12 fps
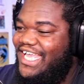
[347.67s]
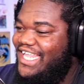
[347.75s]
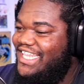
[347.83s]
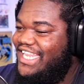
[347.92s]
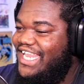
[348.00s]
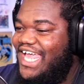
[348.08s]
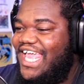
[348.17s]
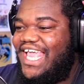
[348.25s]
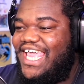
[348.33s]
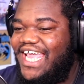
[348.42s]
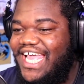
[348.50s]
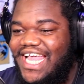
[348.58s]
like,
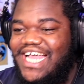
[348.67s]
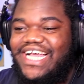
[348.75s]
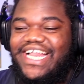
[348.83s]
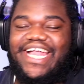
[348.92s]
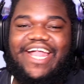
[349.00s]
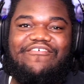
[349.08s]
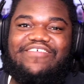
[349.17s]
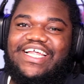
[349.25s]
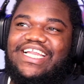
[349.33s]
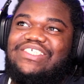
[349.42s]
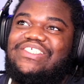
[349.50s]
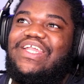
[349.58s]
like I feel like
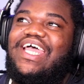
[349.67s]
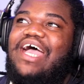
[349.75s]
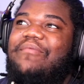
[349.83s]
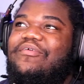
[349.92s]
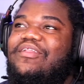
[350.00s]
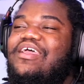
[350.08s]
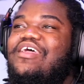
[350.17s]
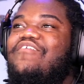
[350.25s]
that's what's gonna happen.